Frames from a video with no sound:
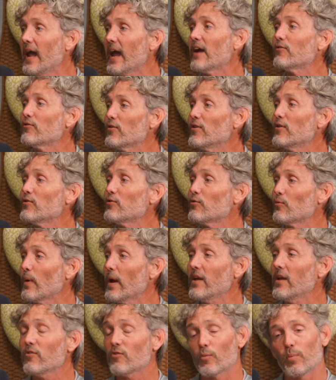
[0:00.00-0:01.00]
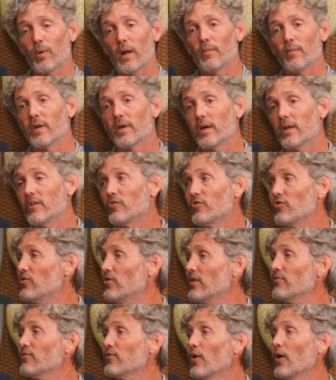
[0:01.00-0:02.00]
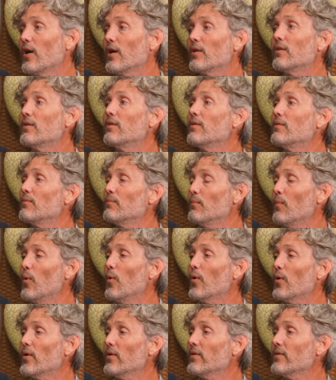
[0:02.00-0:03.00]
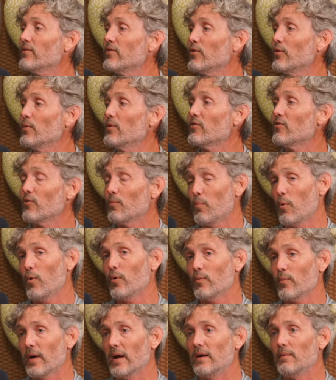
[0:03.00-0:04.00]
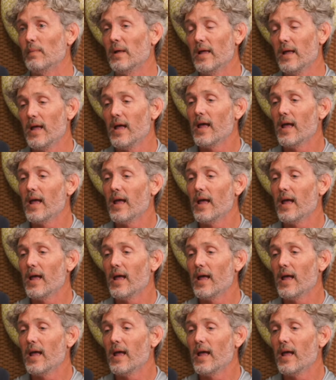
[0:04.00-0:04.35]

after this race, are probably going to shift on more to a support realm.